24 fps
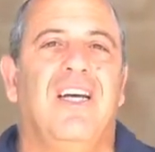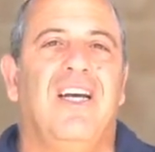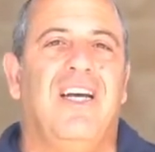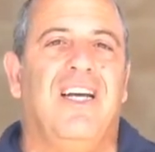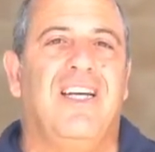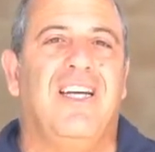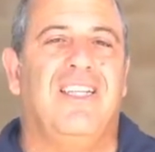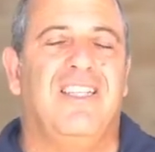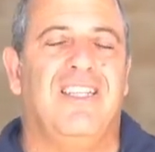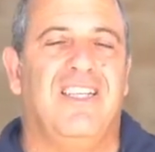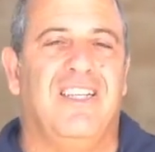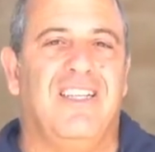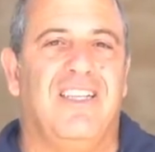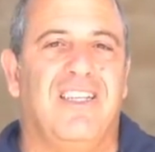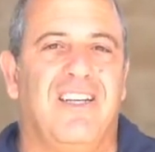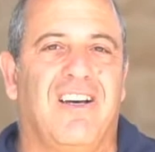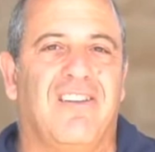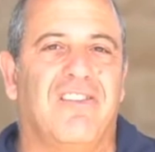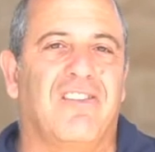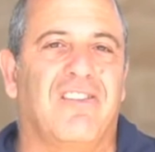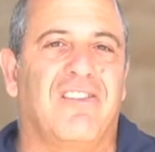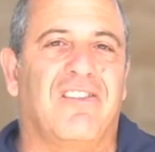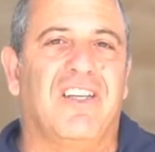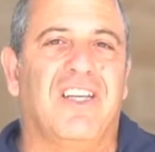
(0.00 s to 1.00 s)
And
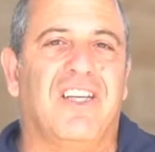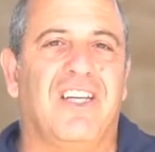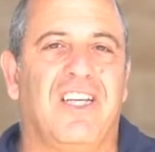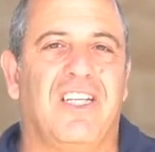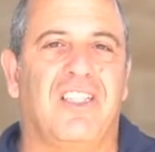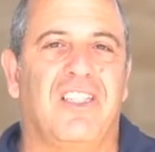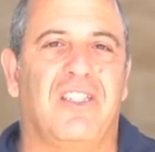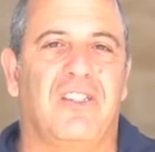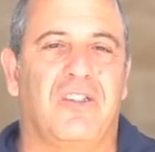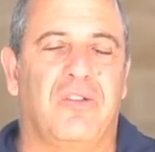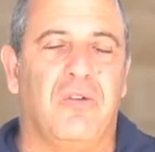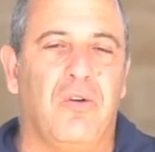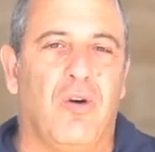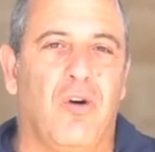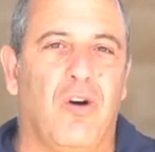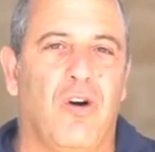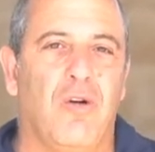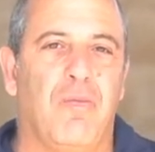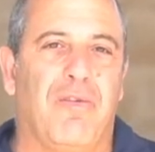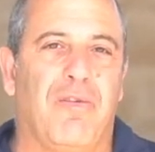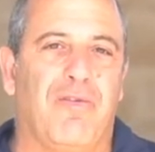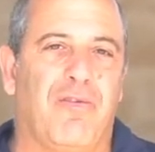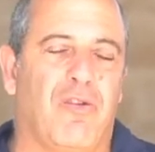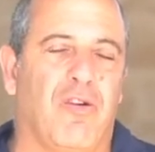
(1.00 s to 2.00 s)
another thing is to
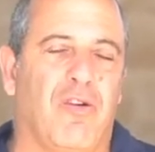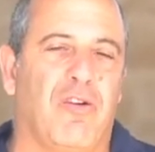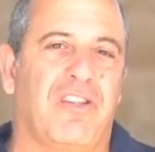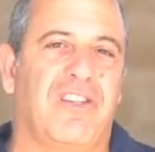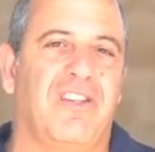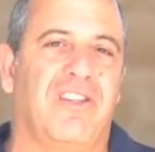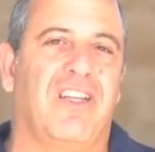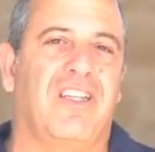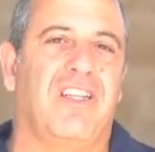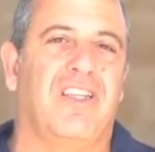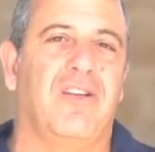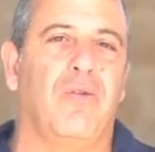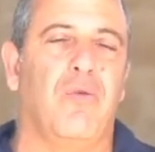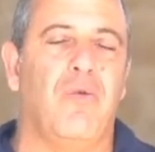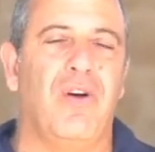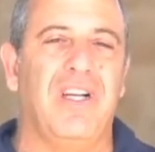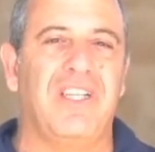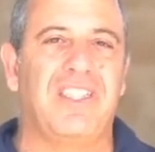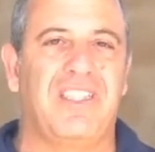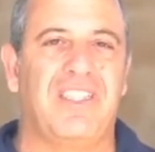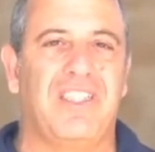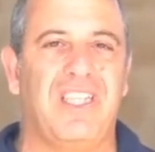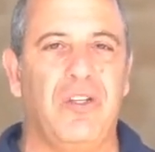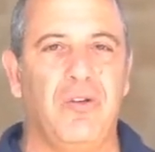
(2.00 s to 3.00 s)
hope, of course, that
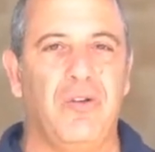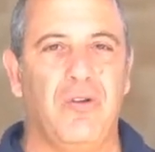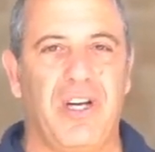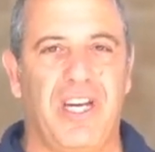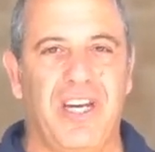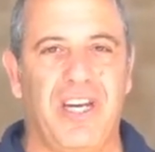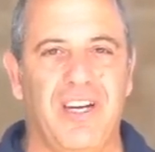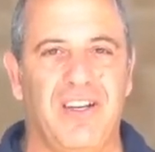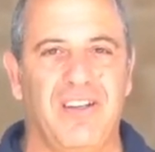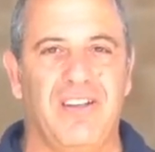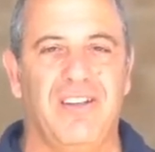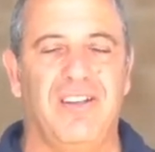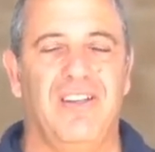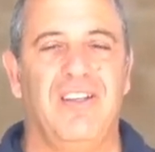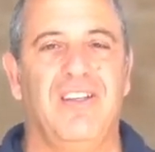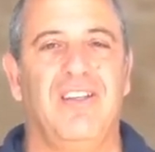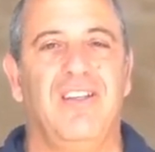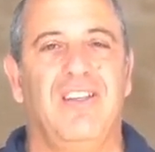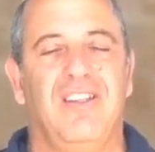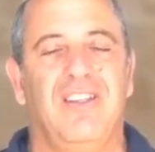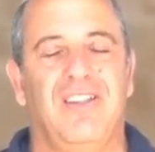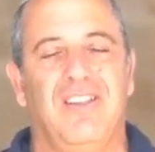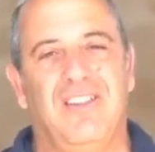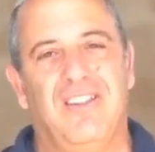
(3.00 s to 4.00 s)
we'll see you here
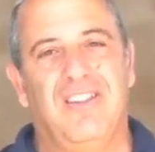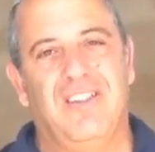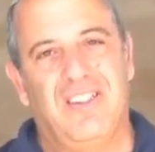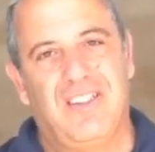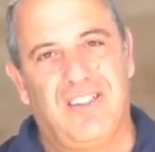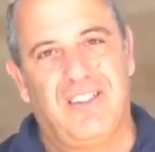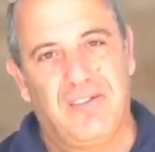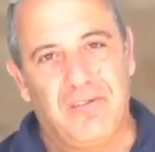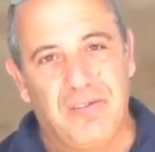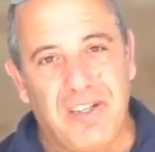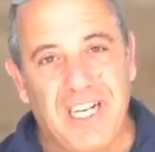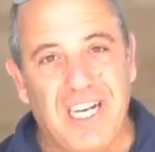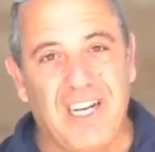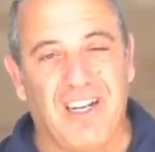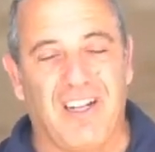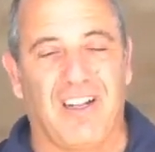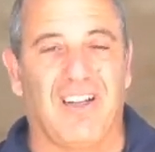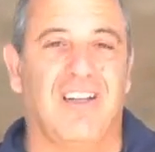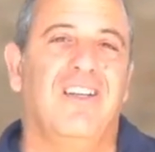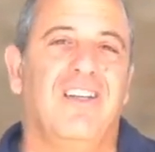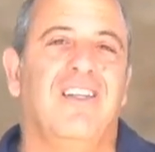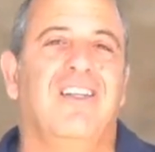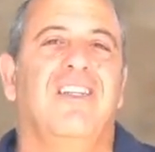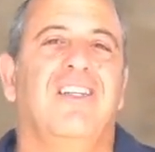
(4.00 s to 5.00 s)

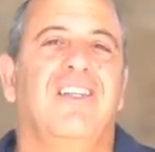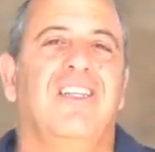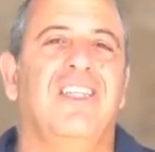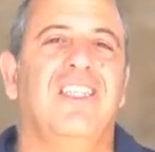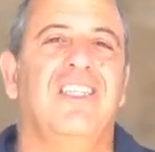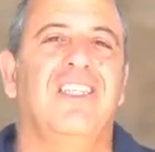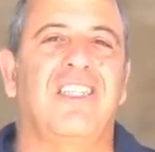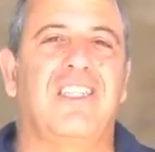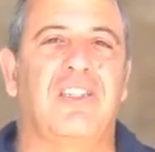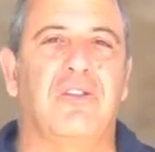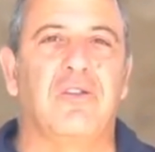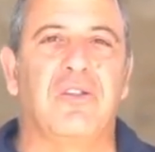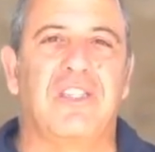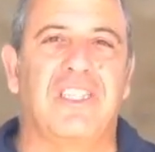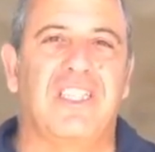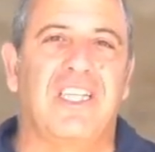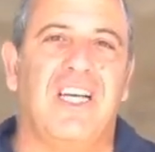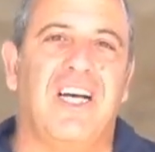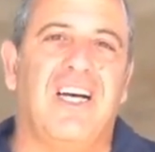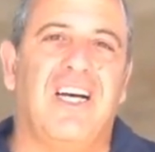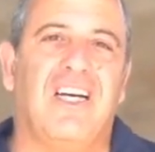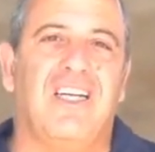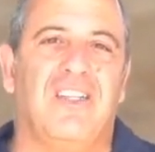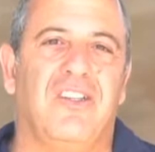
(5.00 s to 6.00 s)
real in
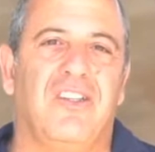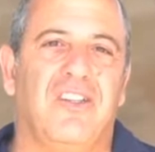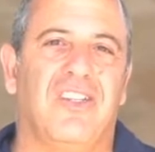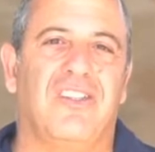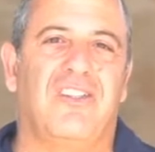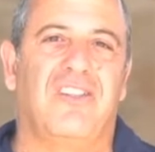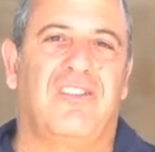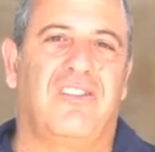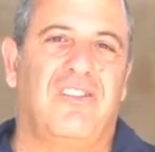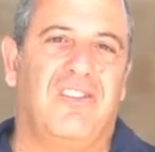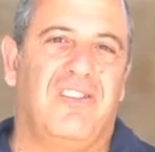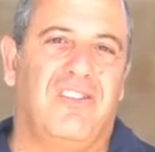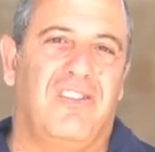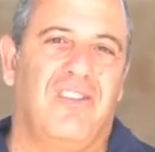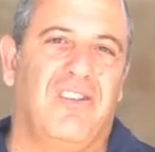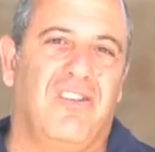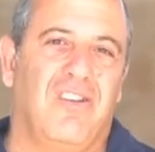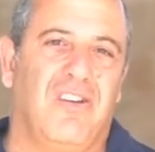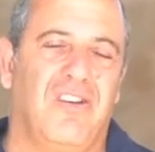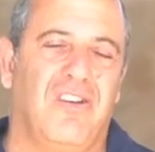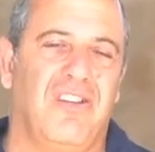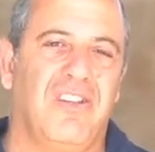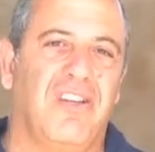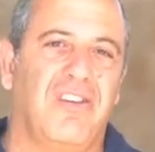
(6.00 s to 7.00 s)
Susya, not
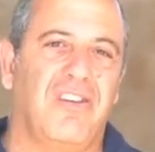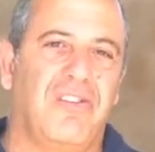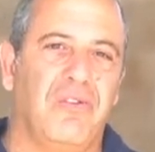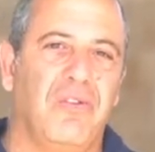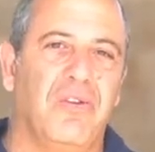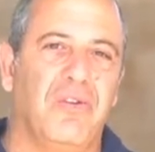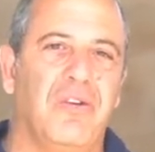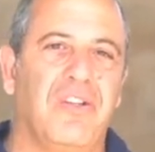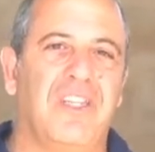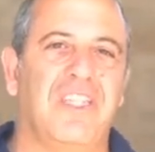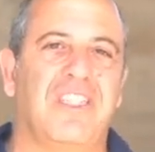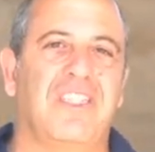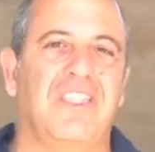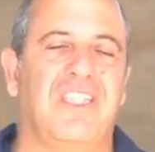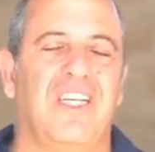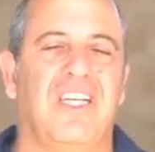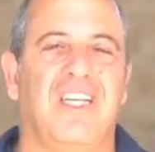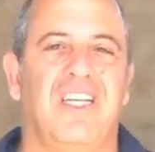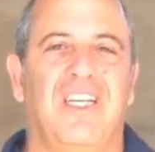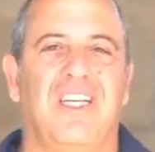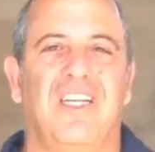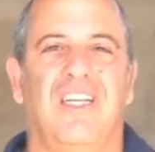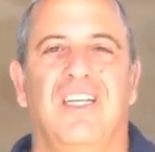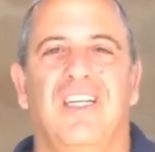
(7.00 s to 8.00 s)
only through
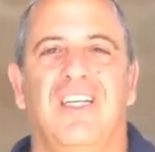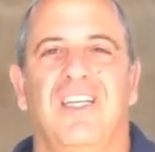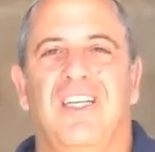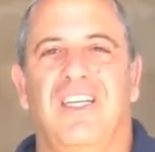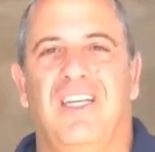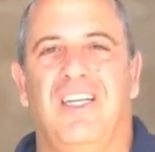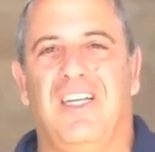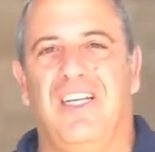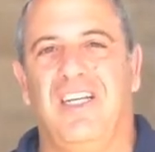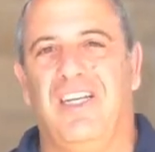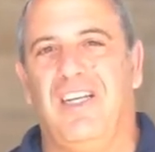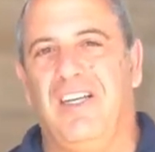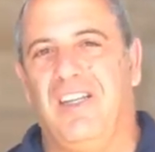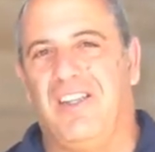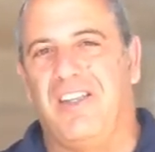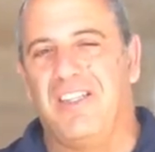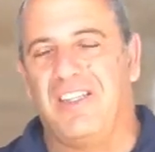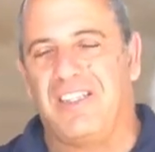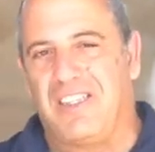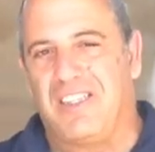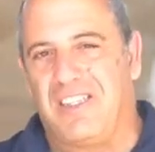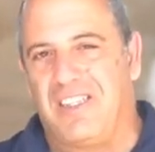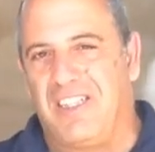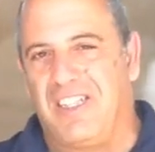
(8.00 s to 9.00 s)

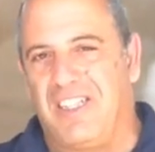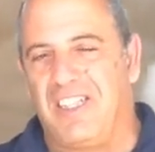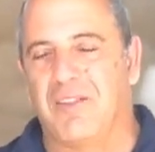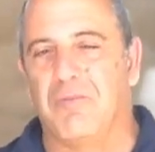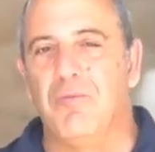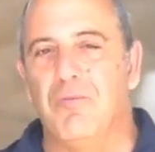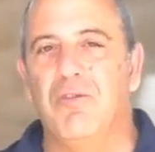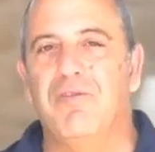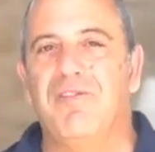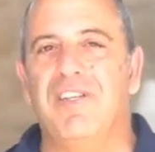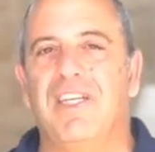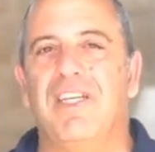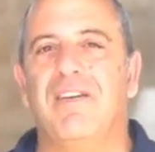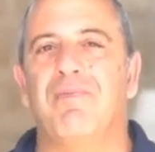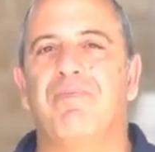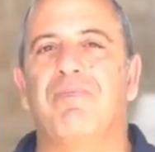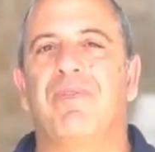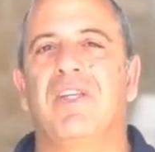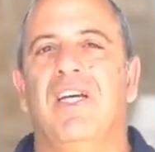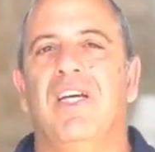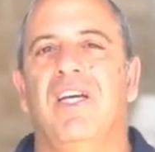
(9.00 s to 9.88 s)
this movie.